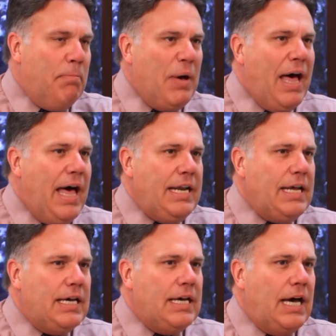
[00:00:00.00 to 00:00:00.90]
but
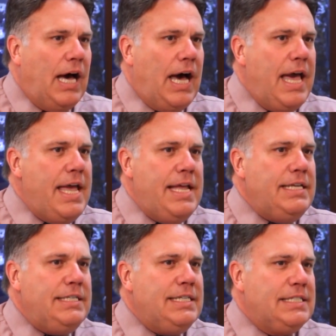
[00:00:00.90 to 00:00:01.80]

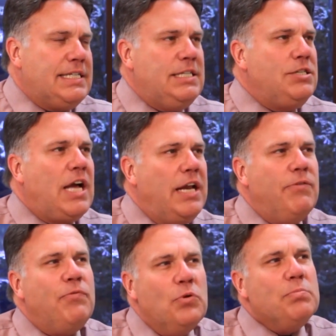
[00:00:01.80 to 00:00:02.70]
I just had kind
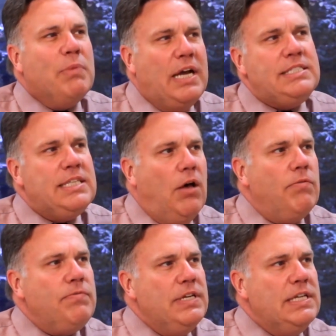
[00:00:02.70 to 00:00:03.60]
of fooled
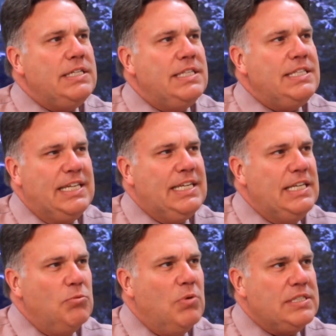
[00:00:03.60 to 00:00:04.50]
myself into thinking
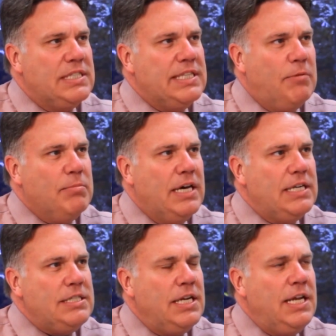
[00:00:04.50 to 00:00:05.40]
it wasn't that
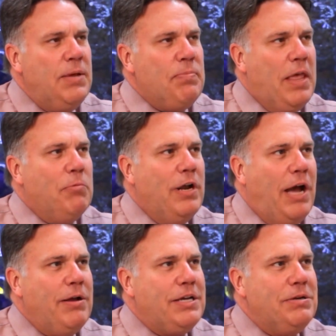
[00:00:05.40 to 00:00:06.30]
much. And when
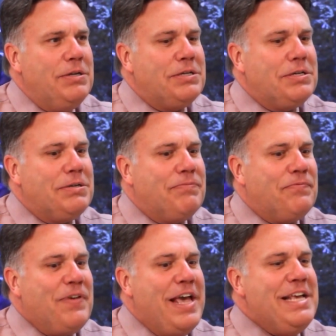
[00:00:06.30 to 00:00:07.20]
I
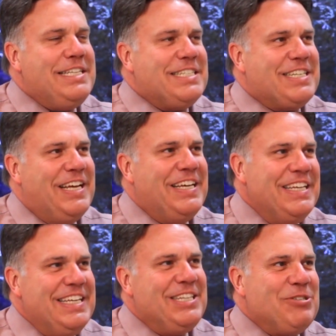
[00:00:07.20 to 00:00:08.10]
faced
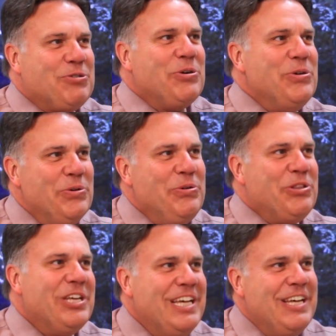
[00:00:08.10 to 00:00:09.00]
truth